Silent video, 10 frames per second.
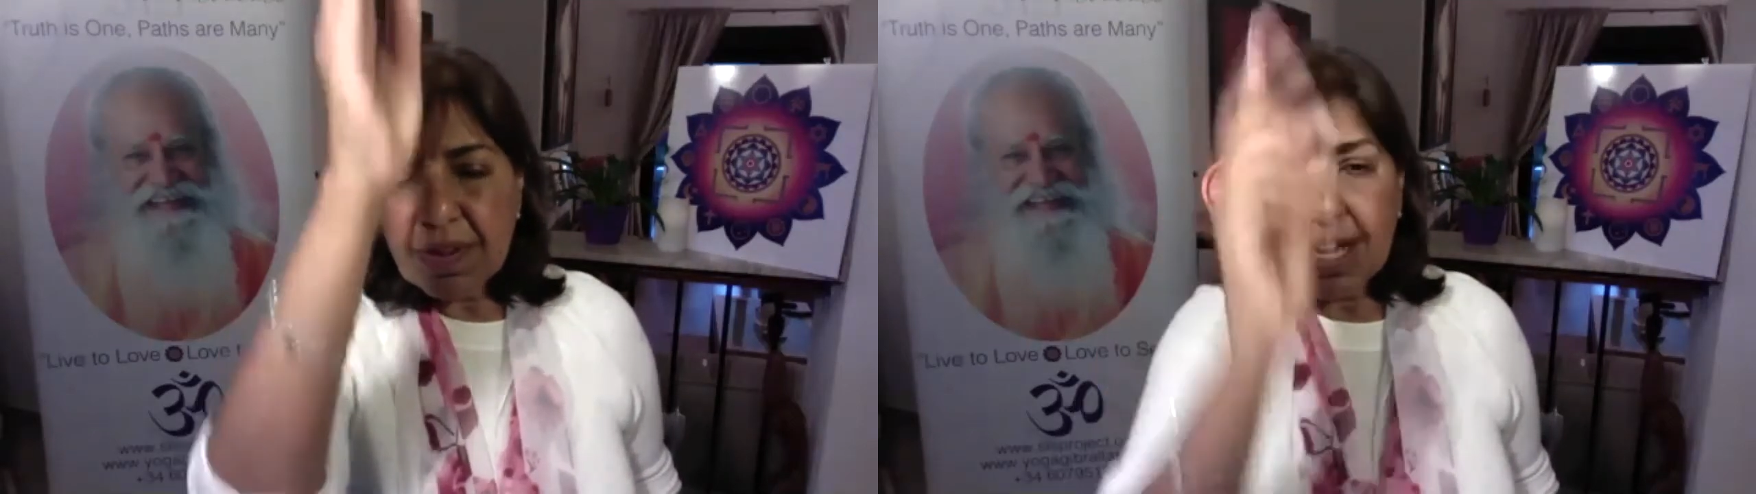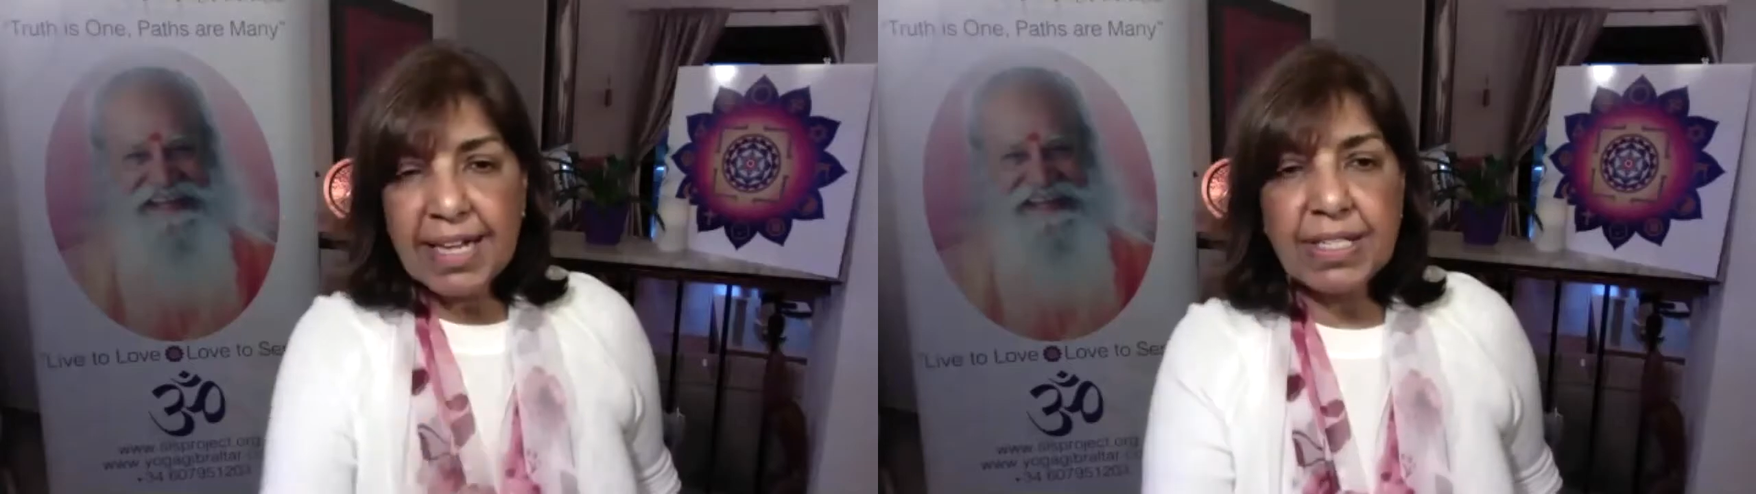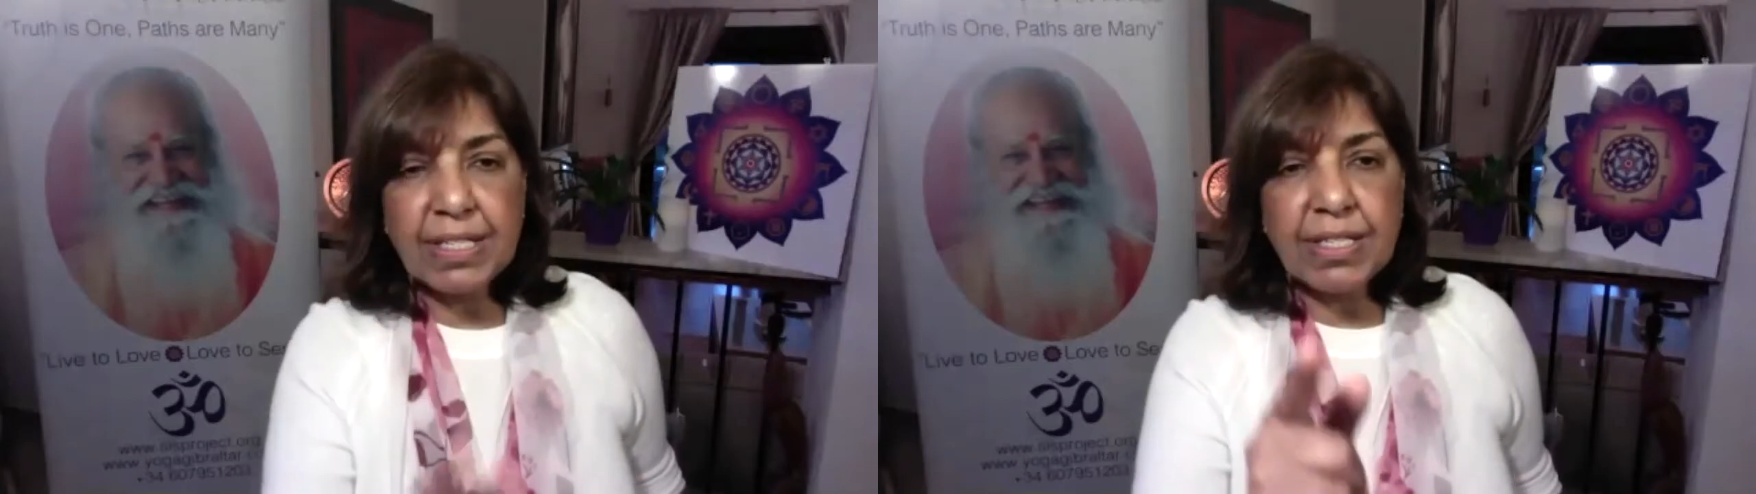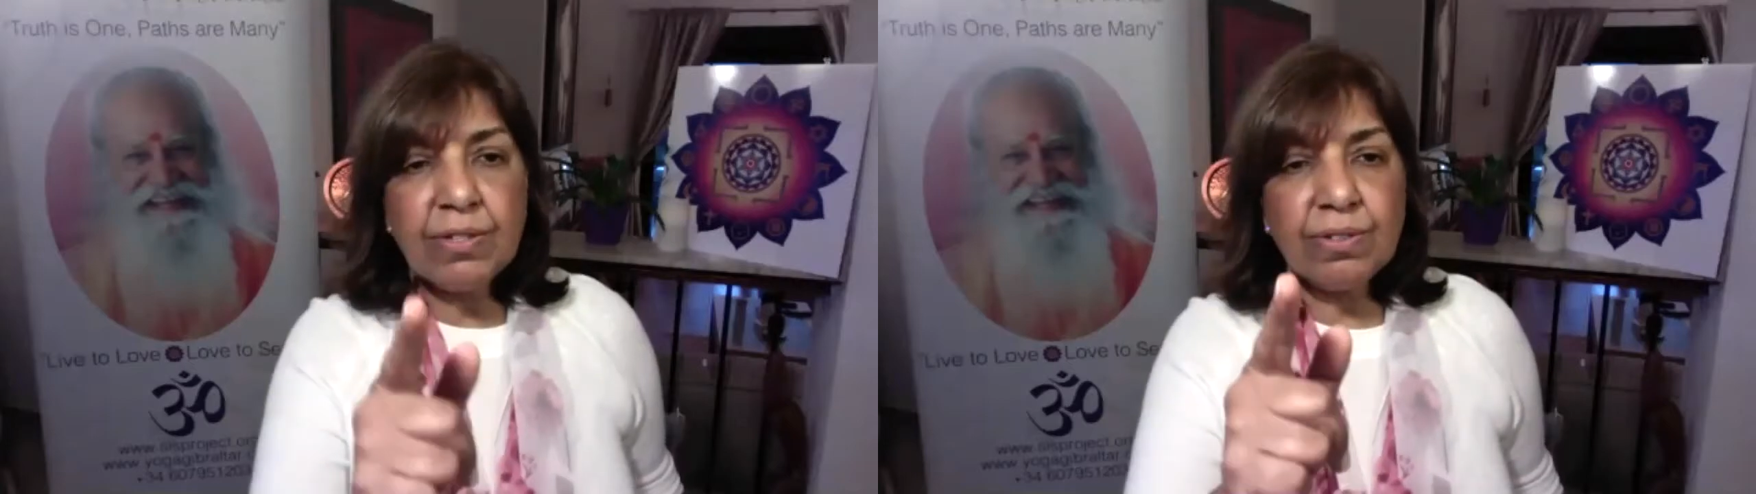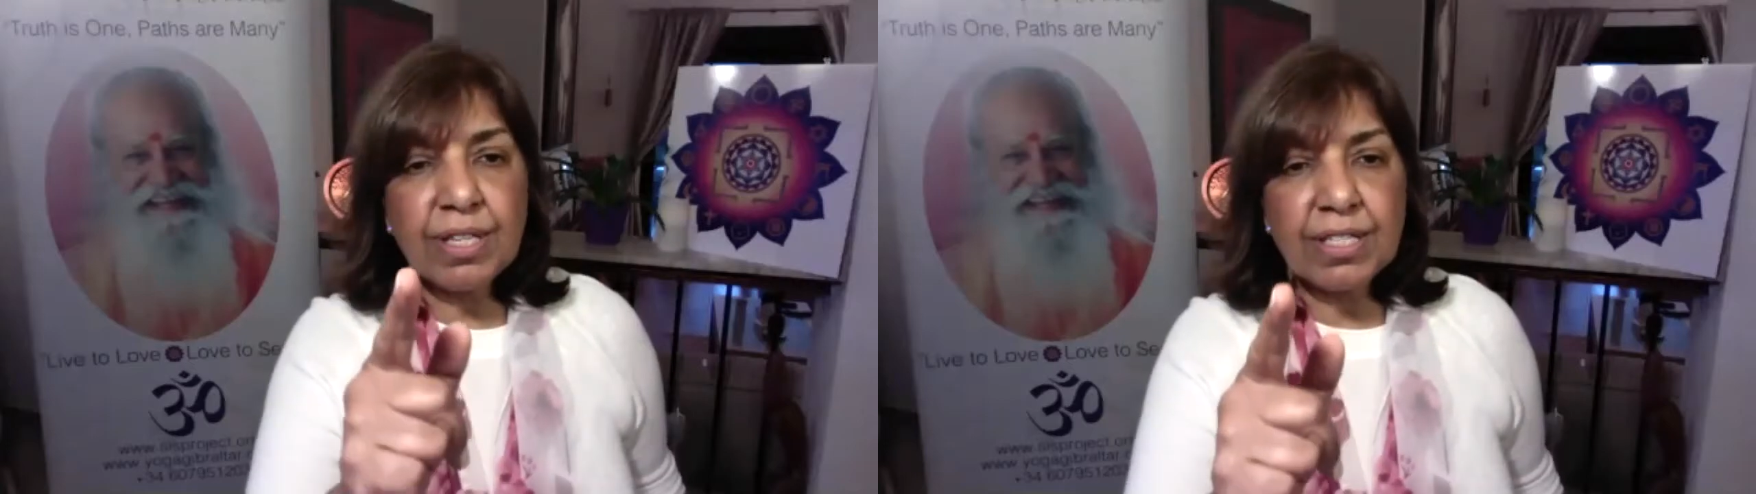And
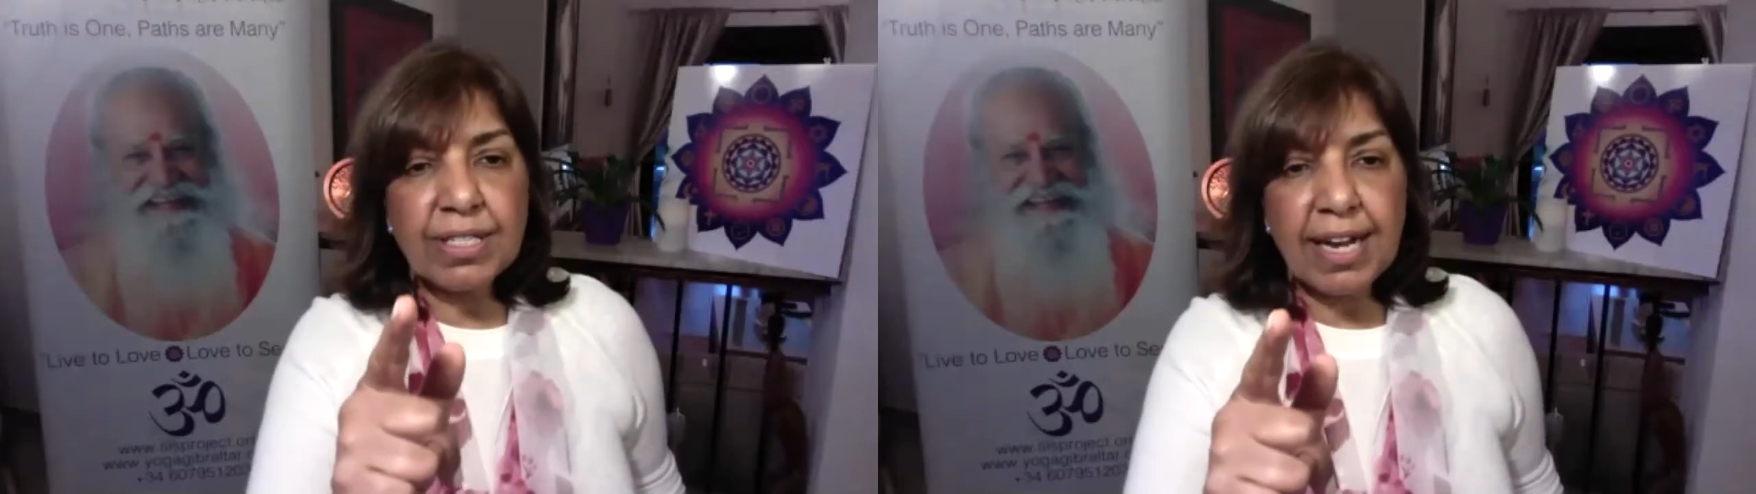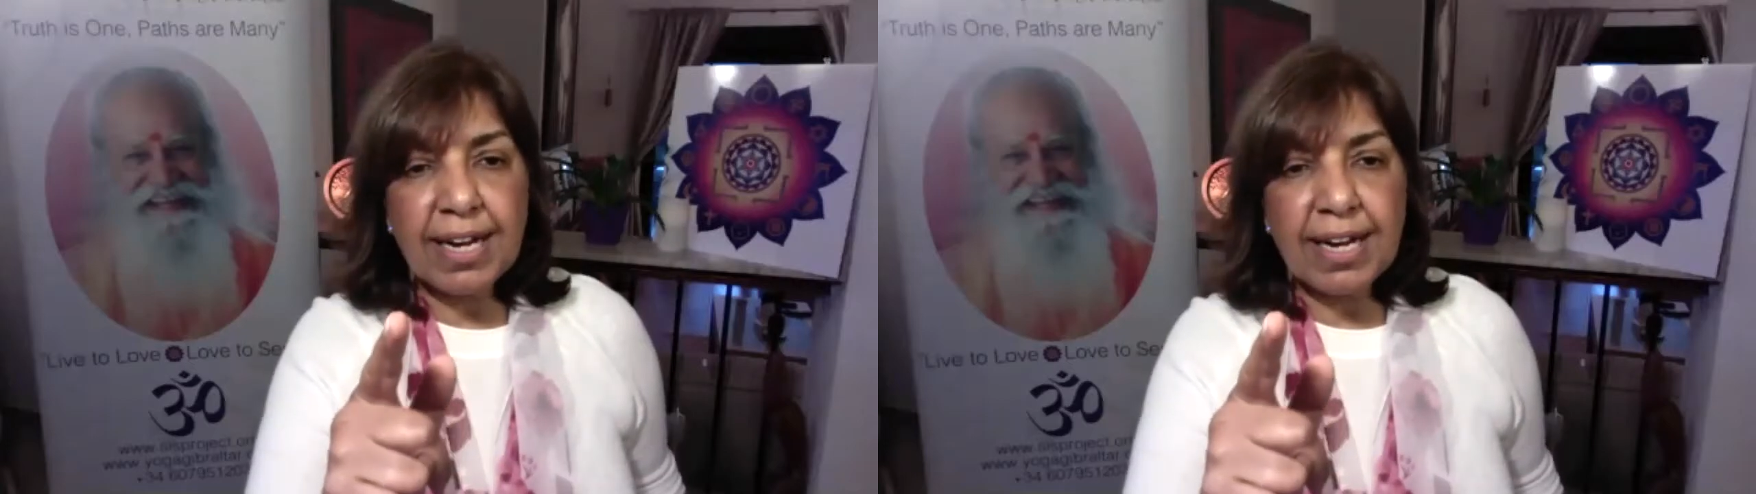stillness can